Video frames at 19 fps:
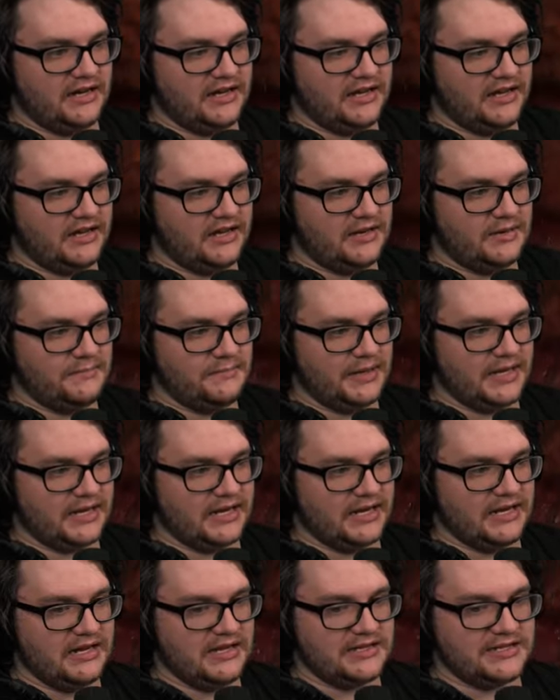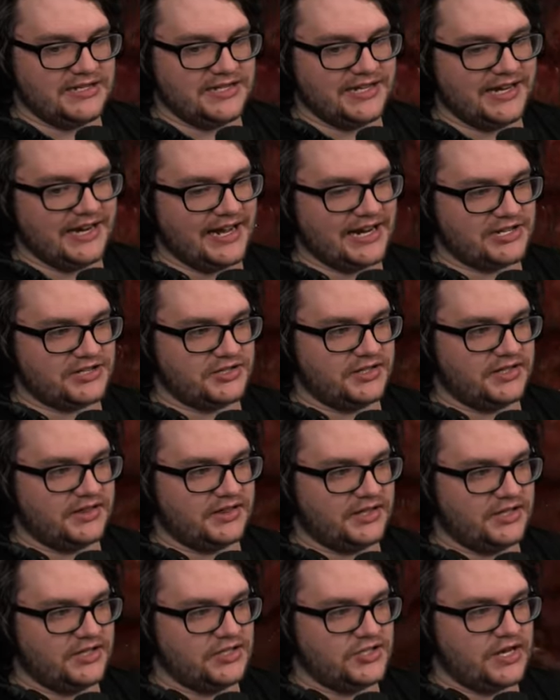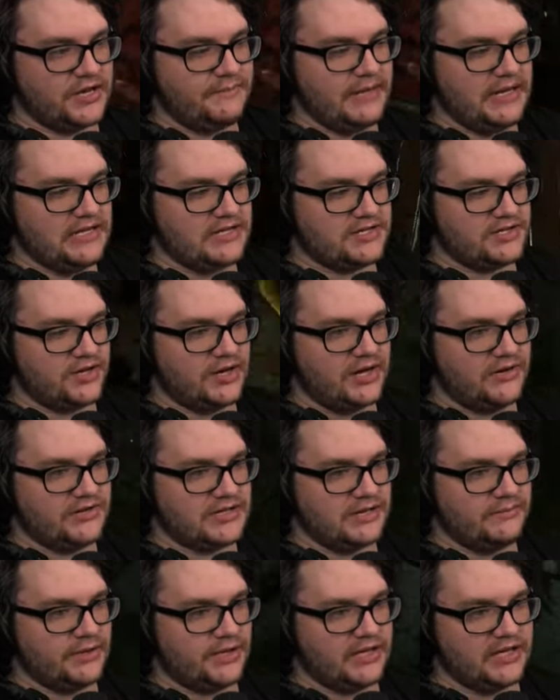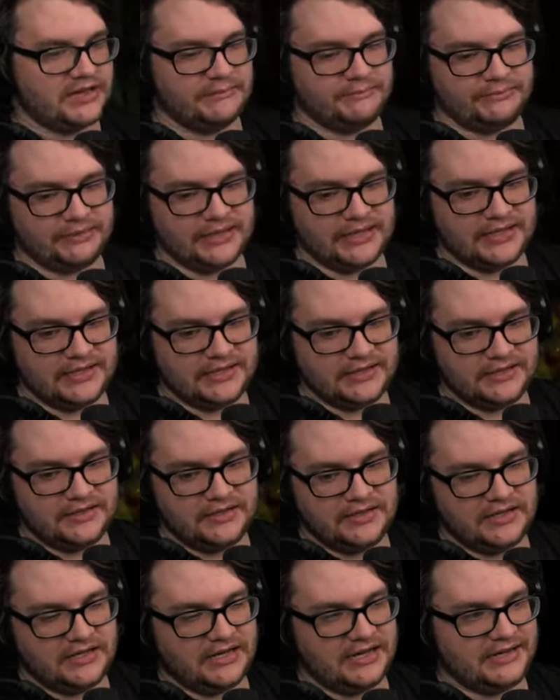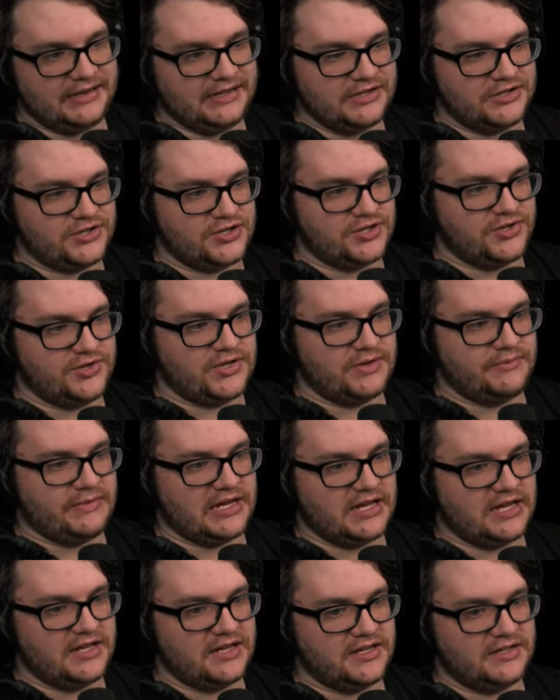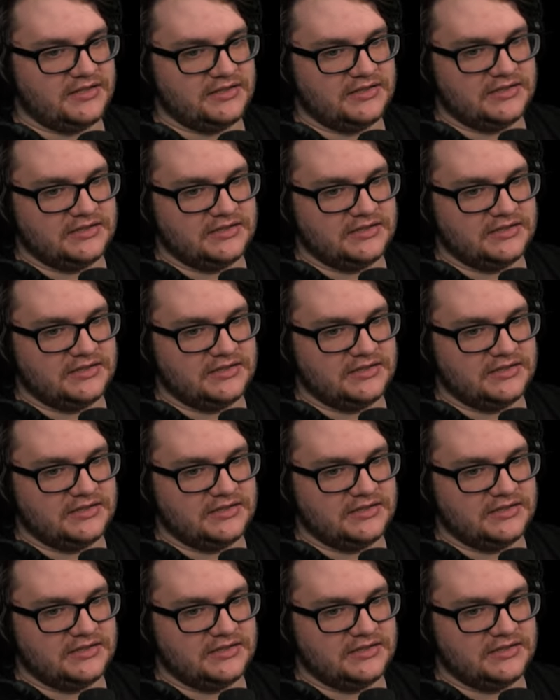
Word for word: hit him, but he didn't actually lunge at me, so I was able to hit the button and then shoot him again.